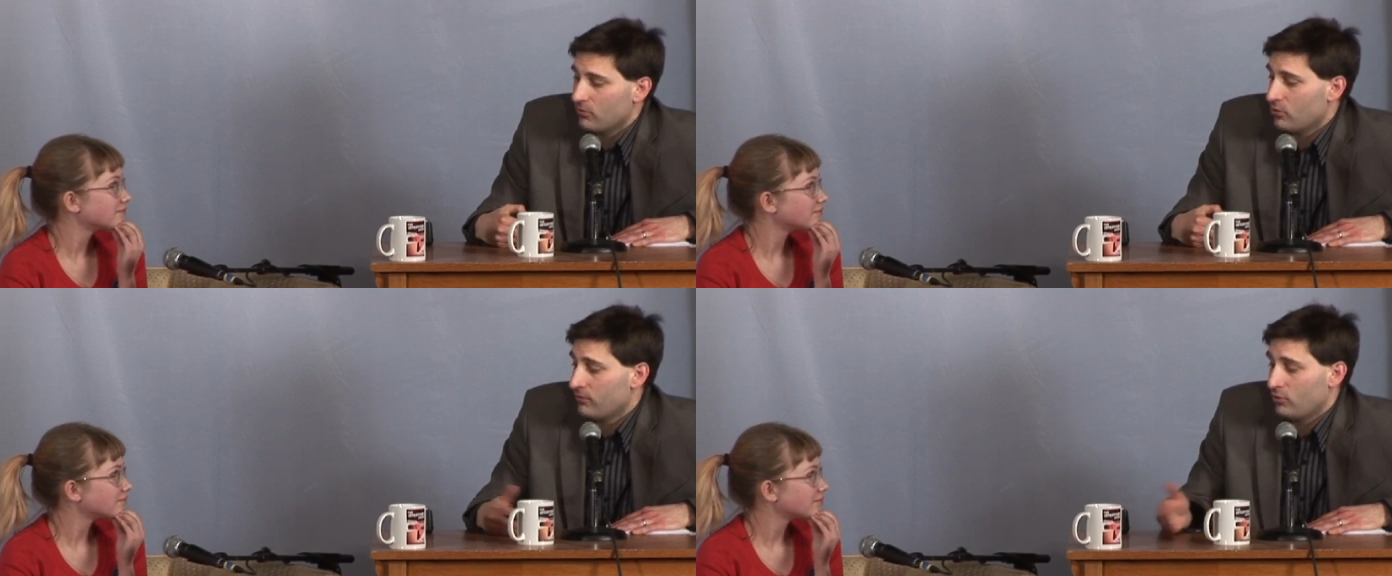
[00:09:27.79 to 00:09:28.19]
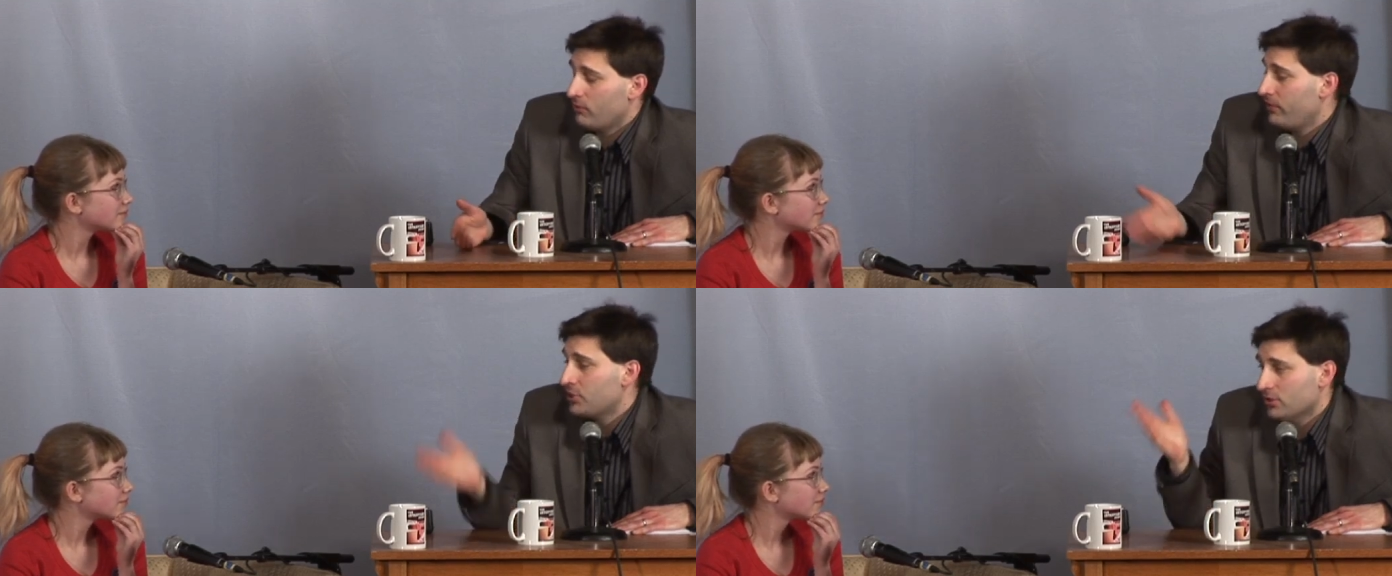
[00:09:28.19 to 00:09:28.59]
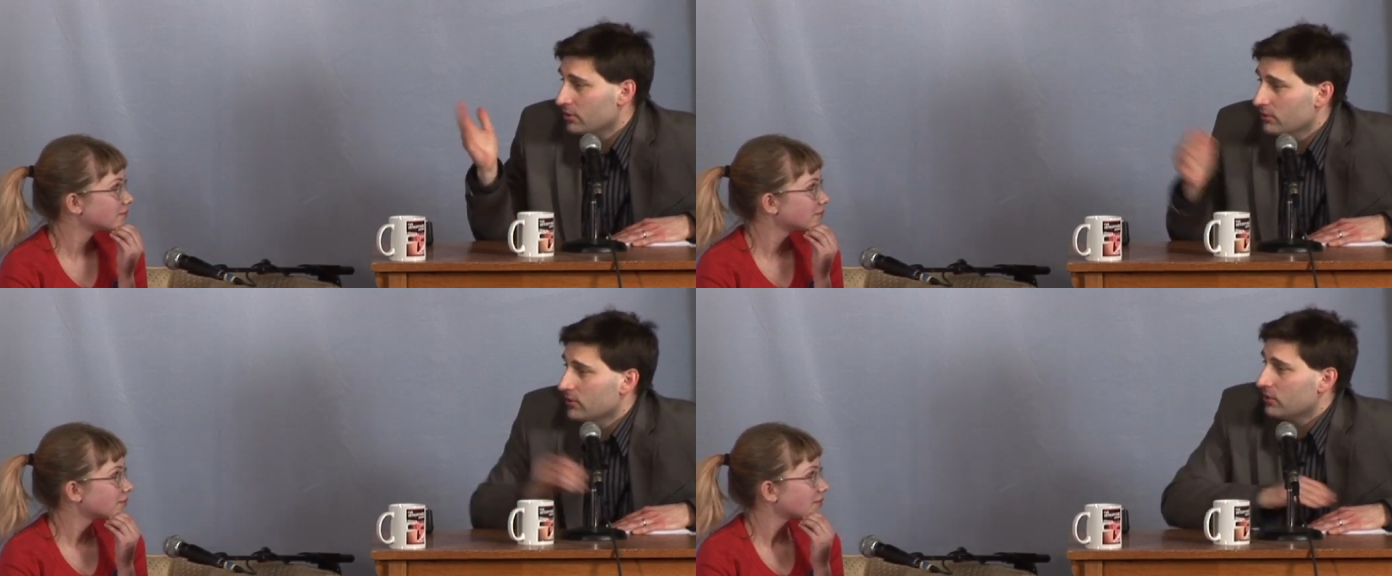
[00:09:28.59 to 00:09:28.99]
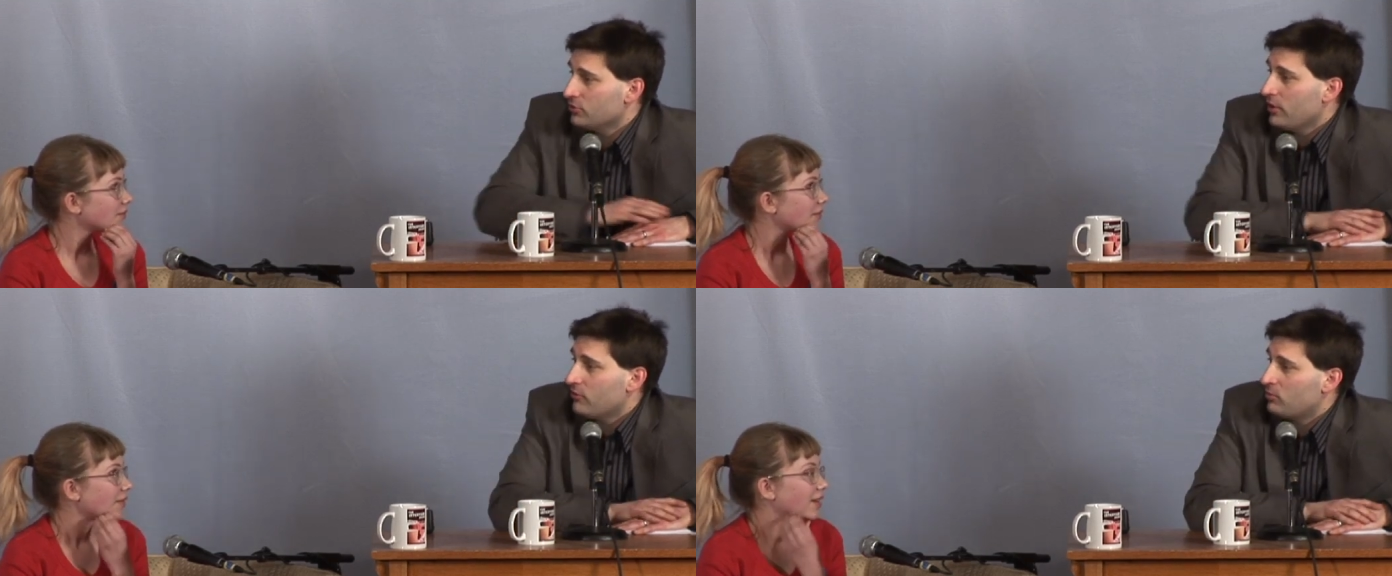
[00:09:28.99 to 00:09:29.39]
Speaker 1: or, or fictional even? Do
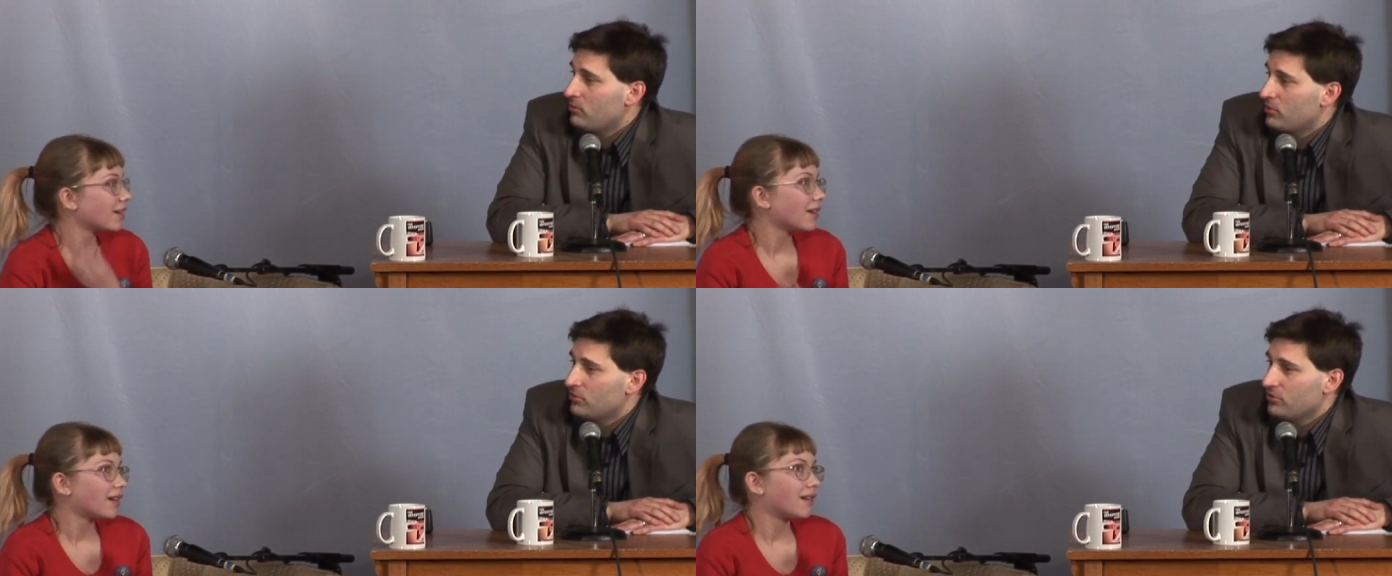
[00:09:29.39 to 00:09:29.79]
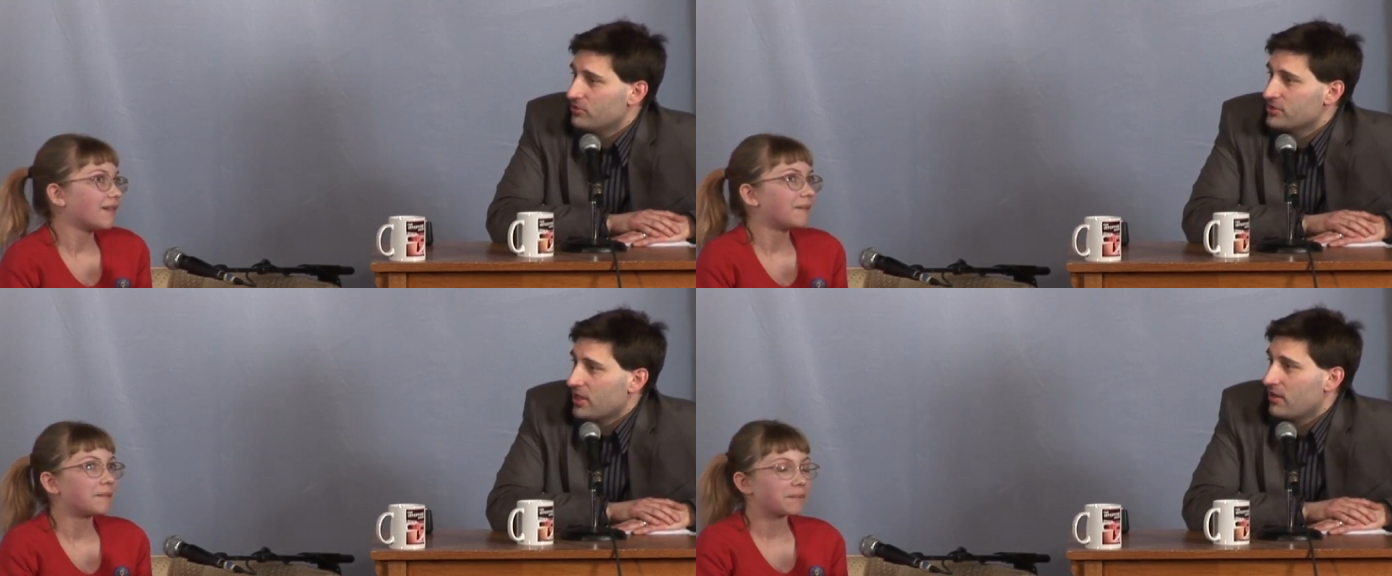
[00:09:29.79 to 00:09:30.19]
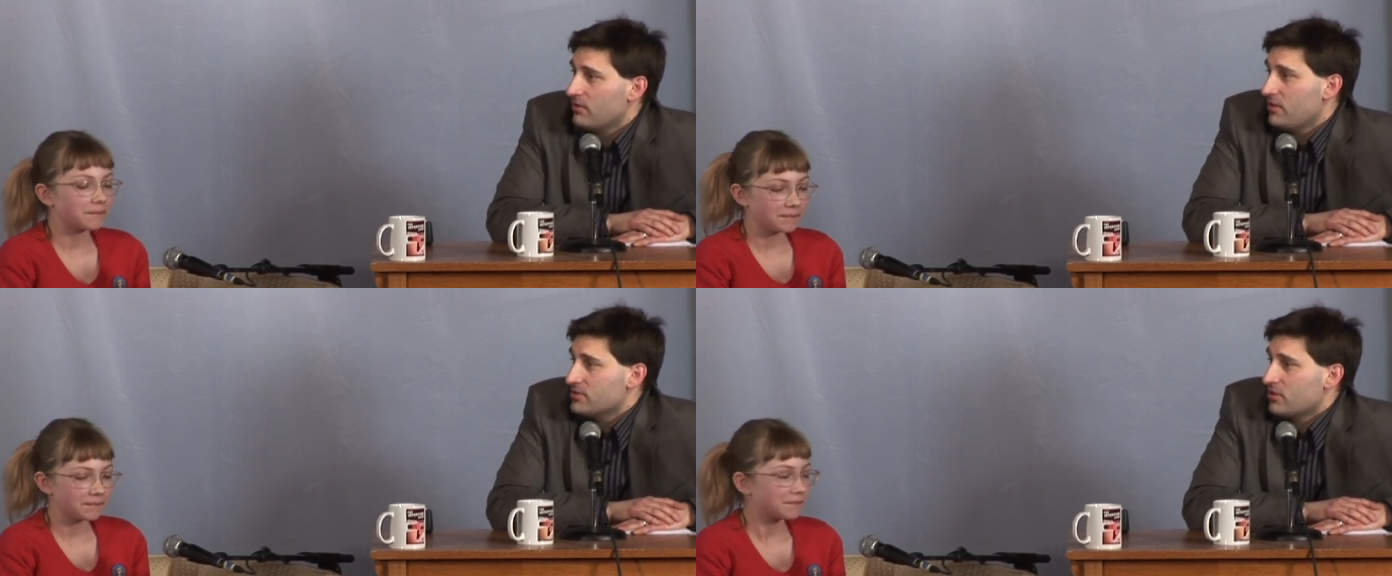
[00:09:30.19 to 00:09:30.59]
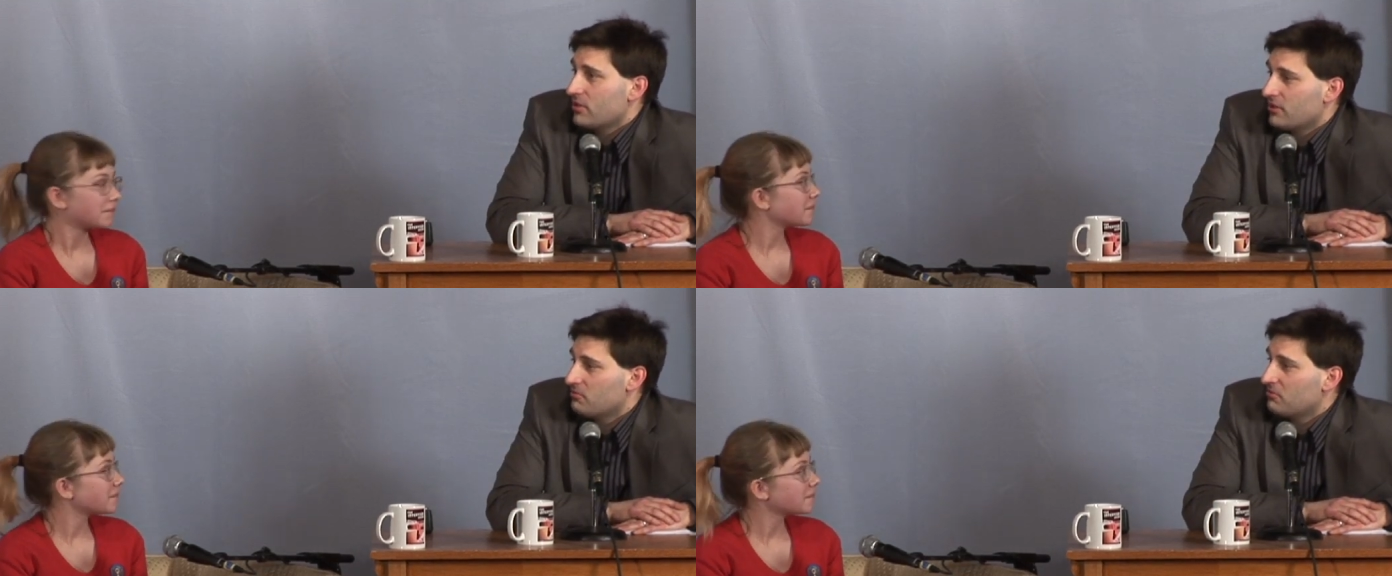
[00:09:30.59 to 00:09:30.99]
you have people who you say these
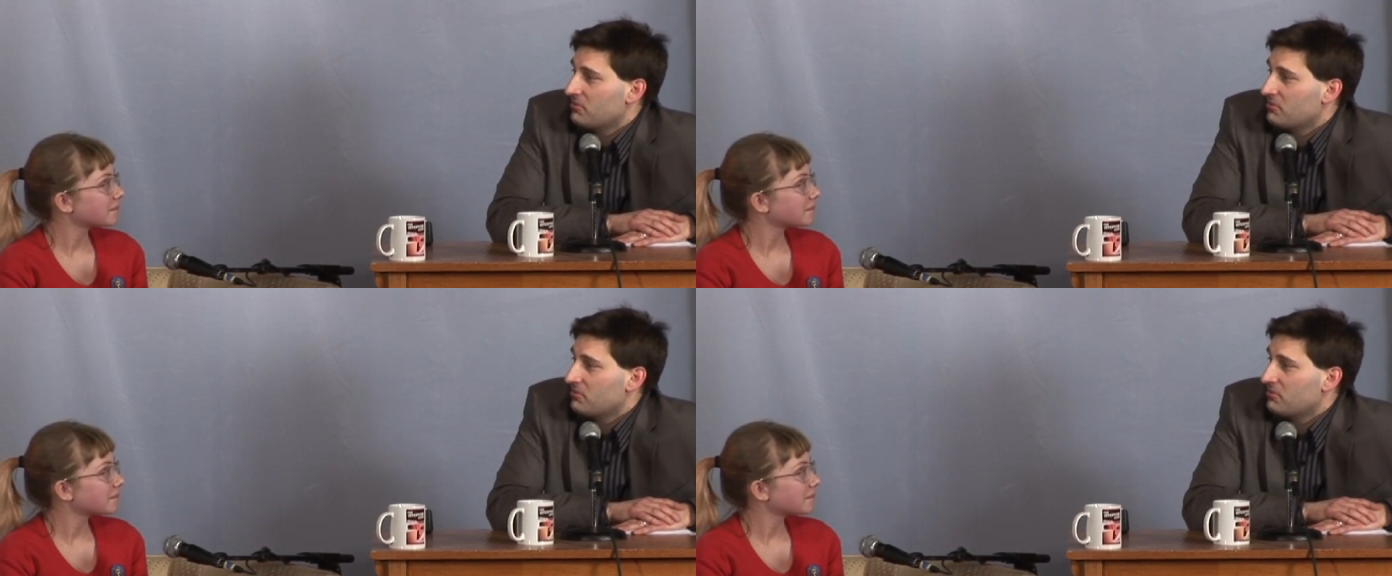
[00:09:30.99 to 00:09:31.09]
are